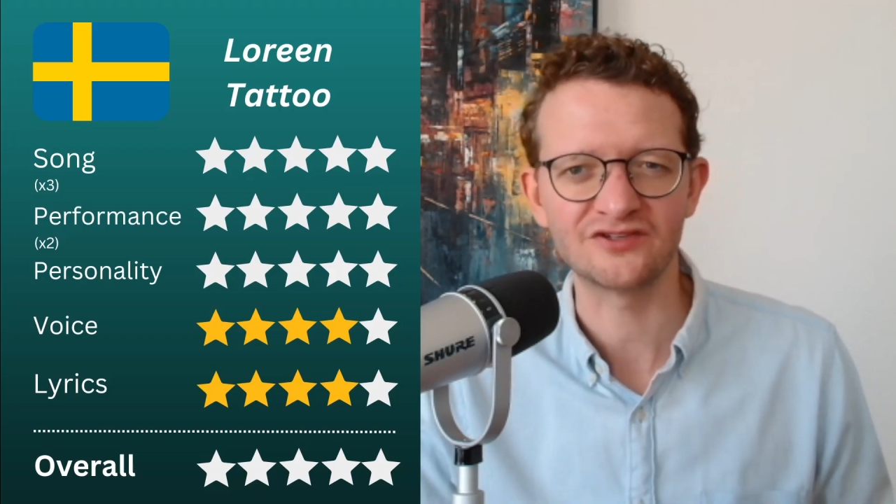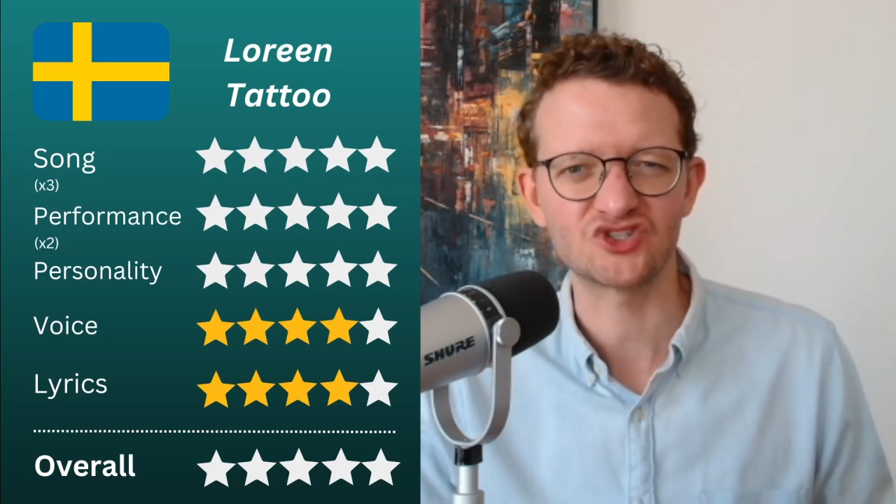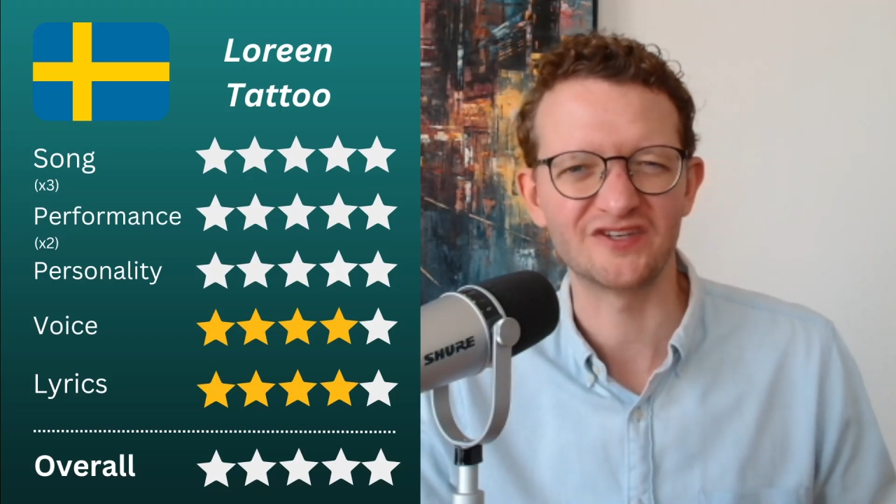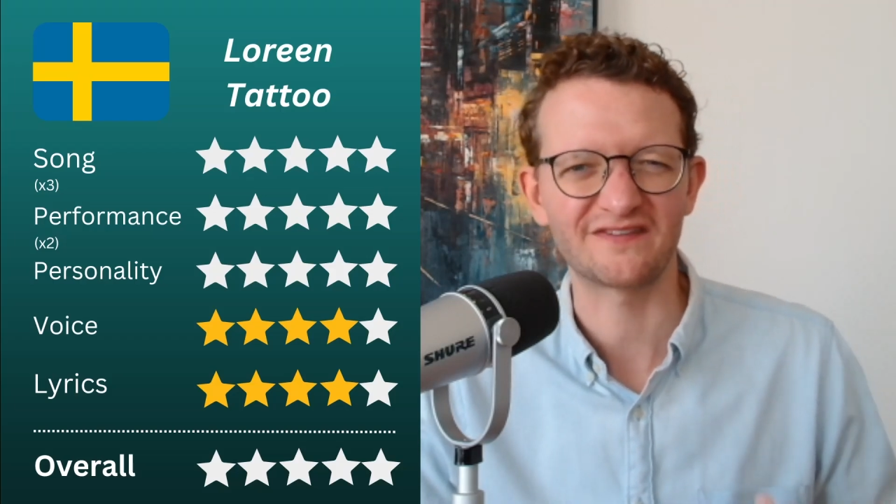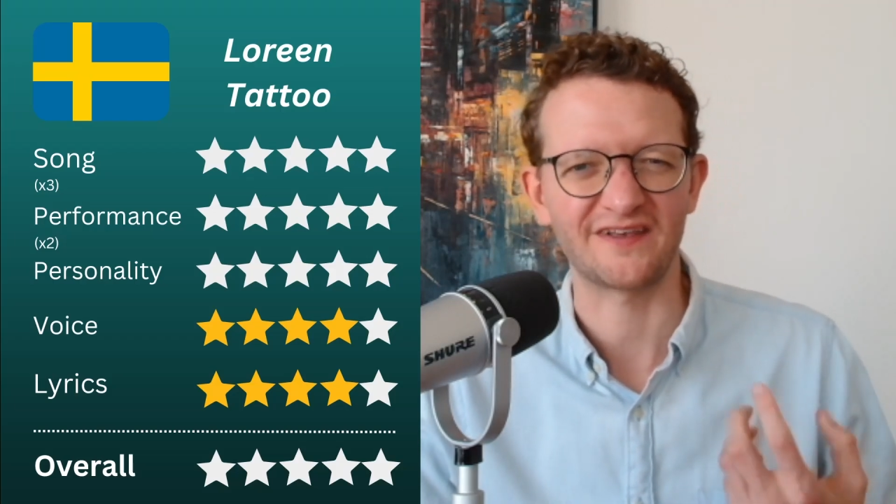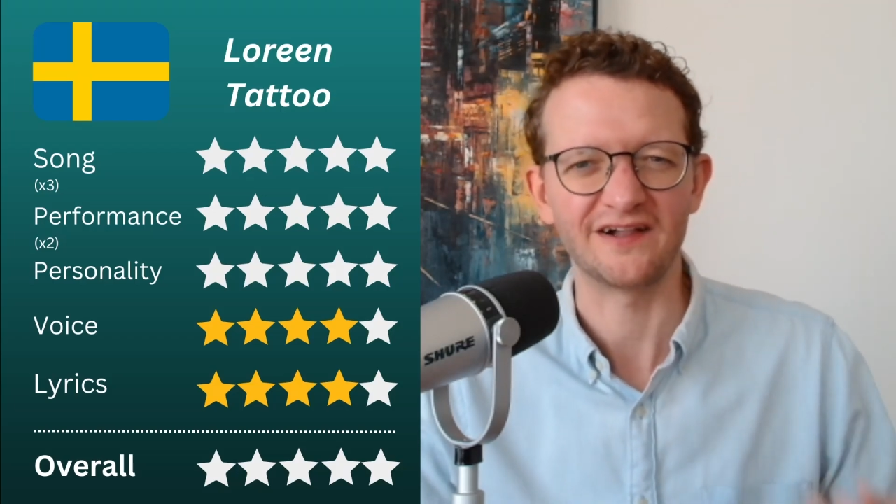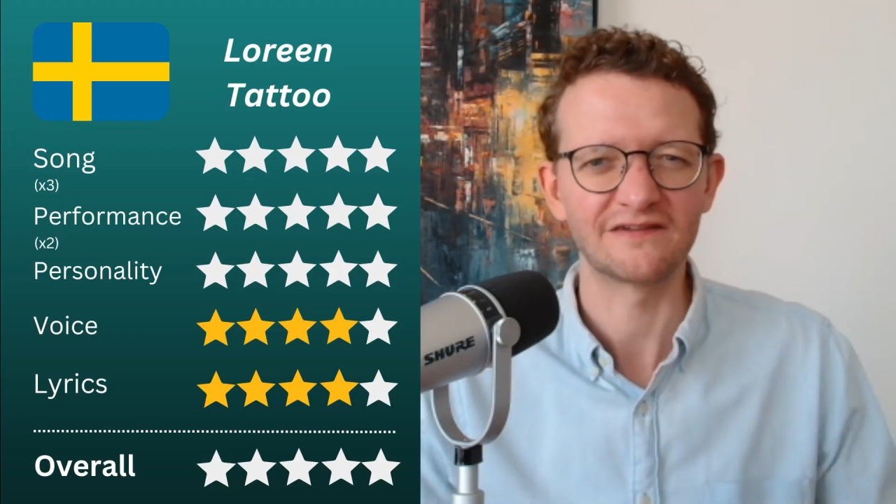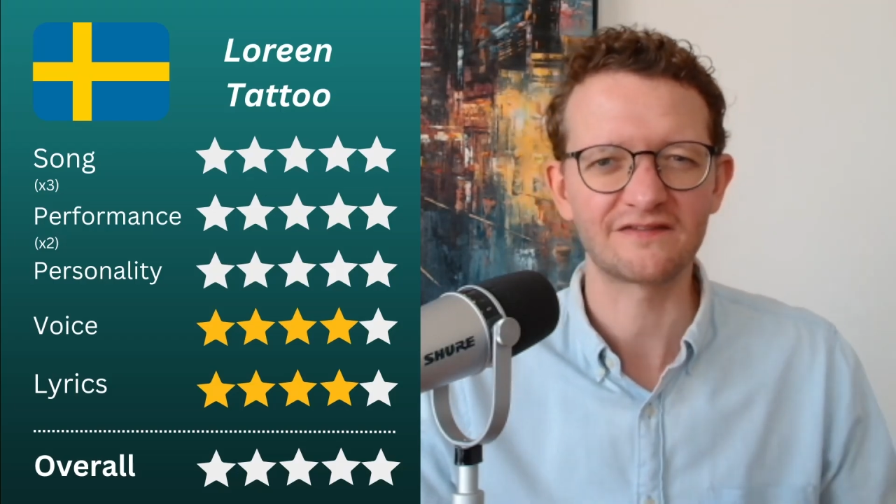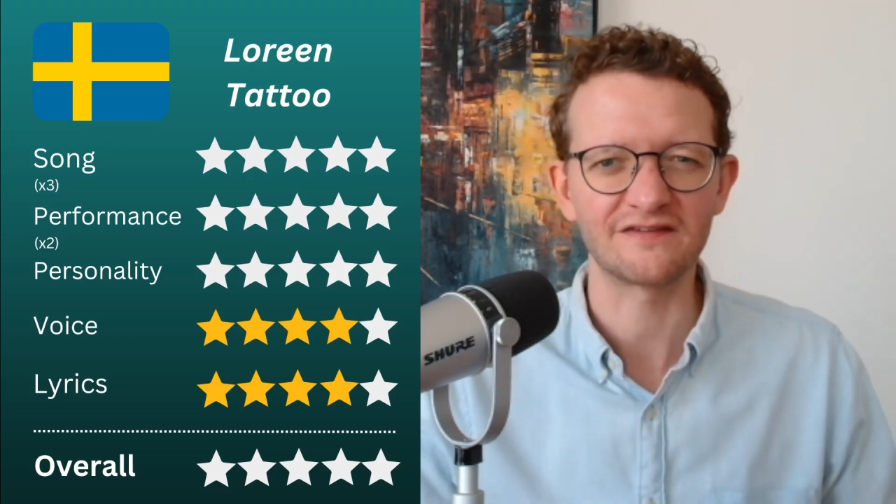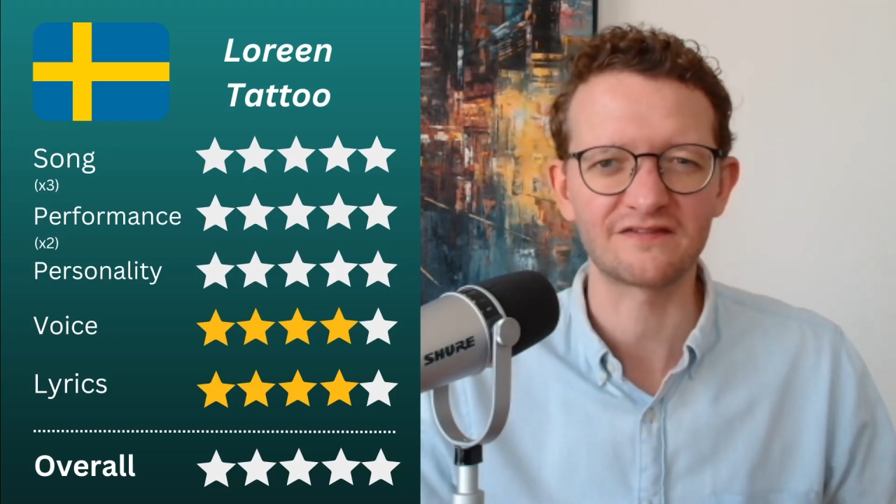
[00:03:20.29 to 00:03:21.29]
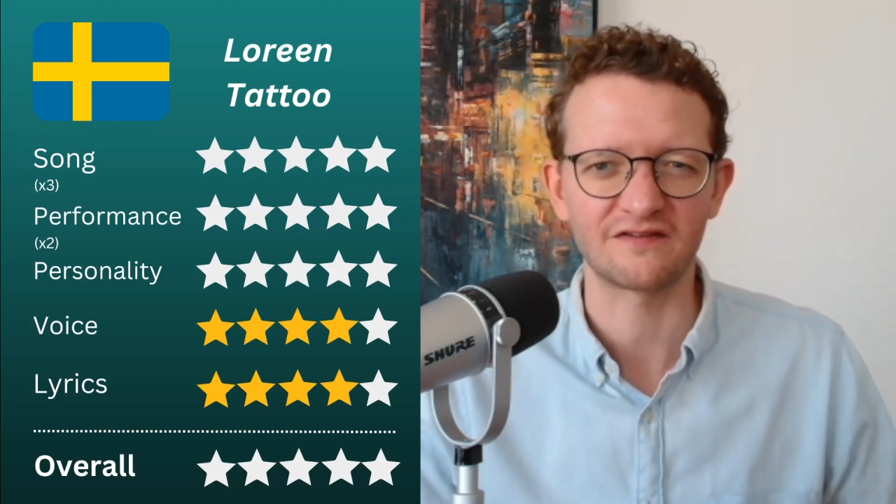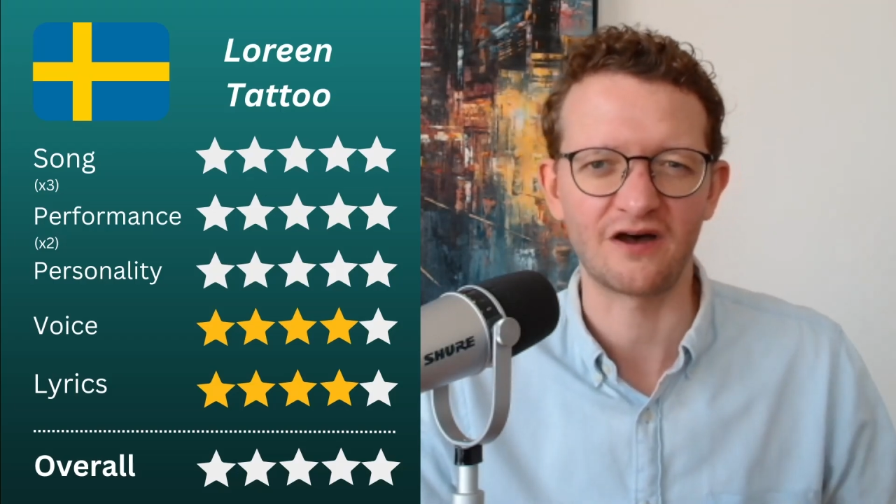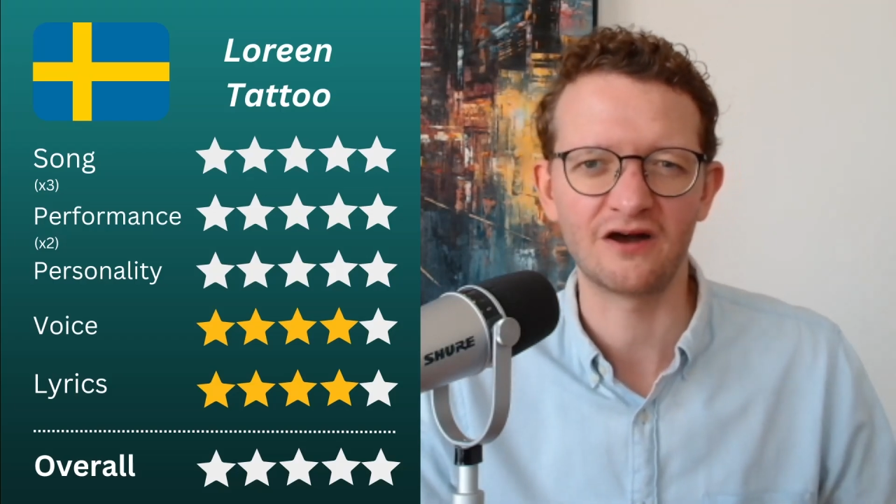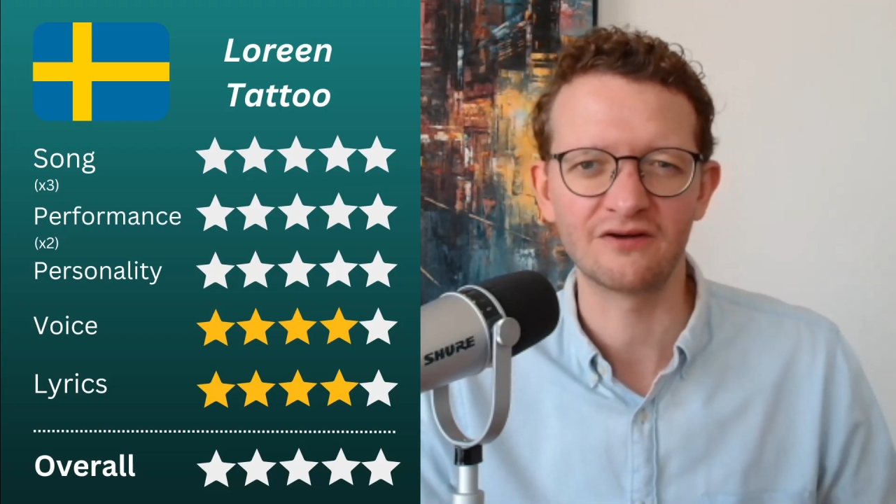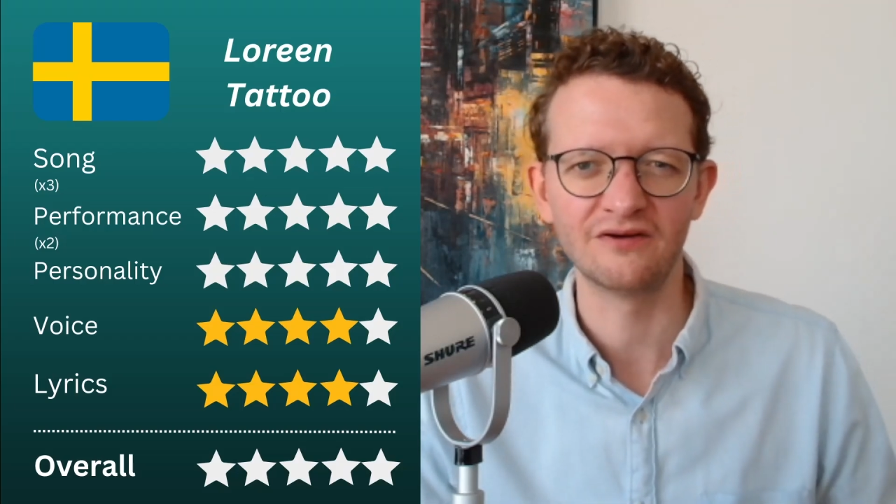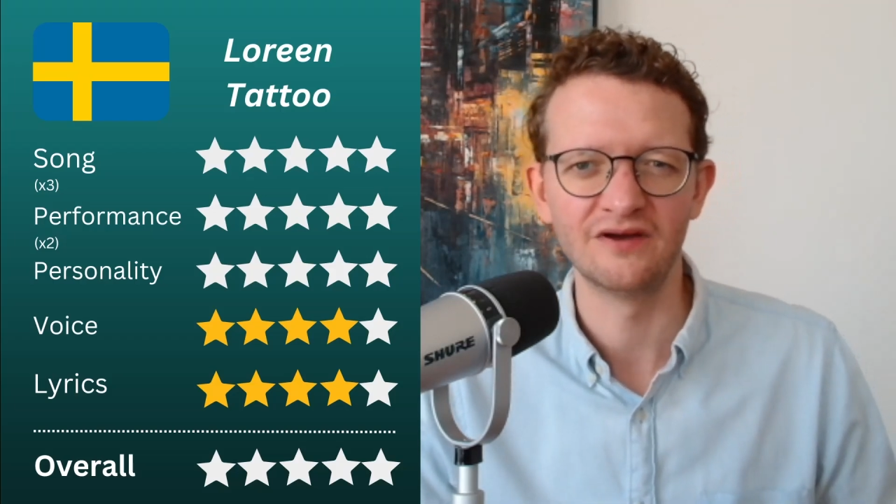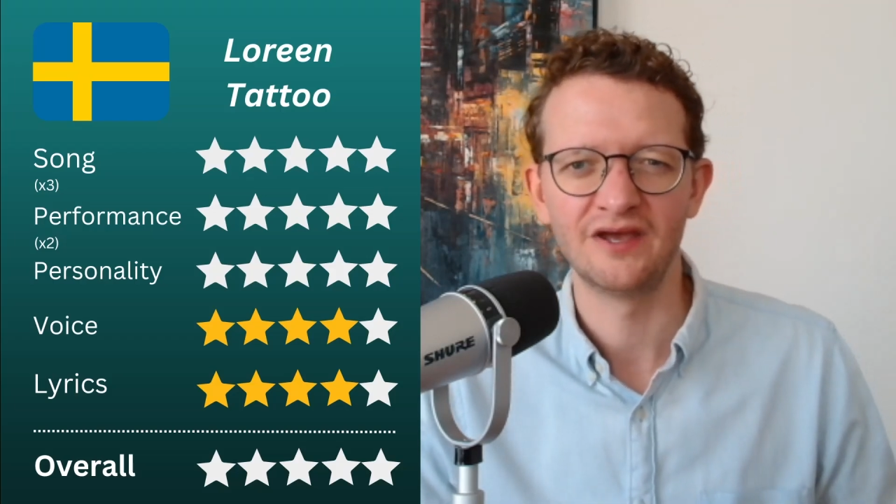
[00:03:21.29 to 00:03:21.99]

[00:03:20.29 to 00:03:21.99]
She sells the song